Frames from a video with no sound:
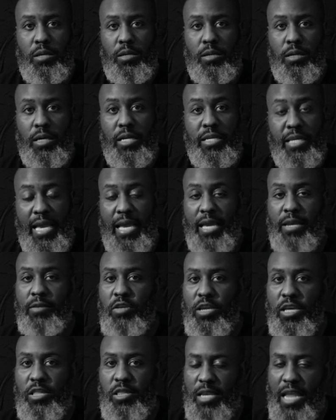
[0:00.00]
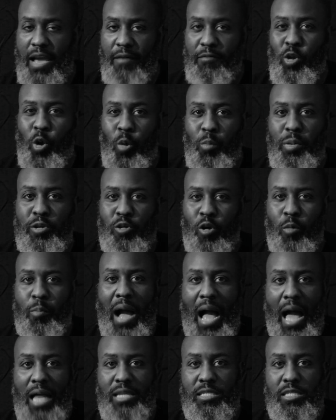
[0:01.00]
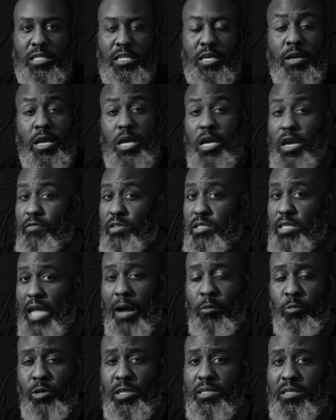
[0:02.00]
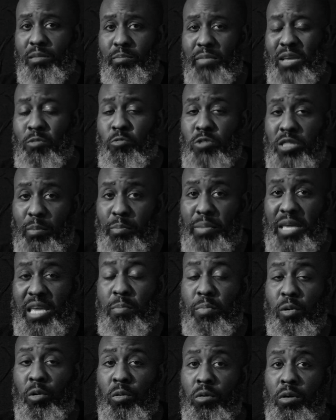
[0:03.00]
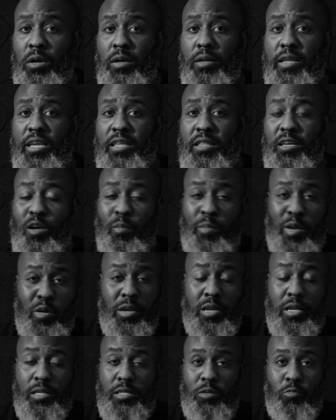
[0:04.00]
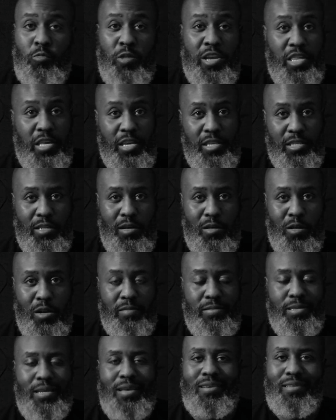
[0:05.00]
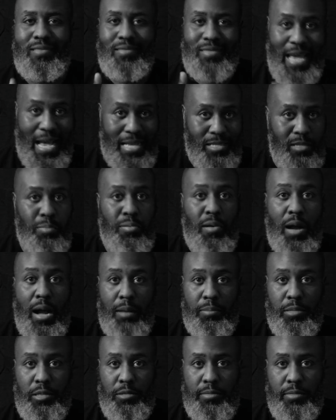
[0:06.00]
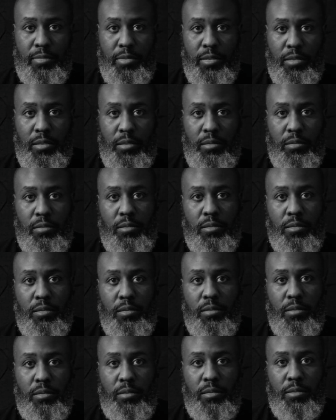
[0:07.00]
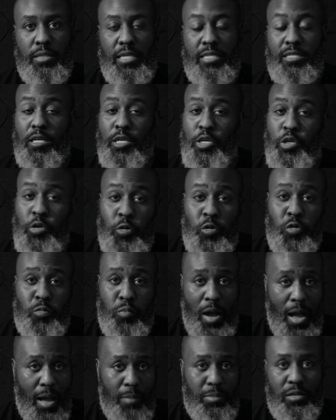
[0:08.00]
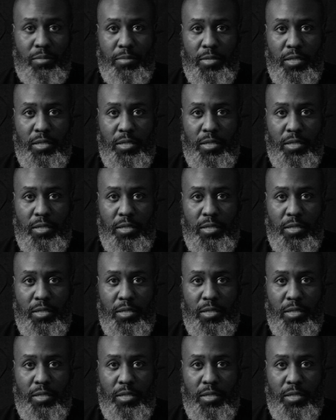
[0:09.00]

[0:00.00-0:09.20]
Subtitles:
Again, he should have an open door policy. If he's not willing to meet with the people in the communities in which he serves, that's a problem. That's a huge problem.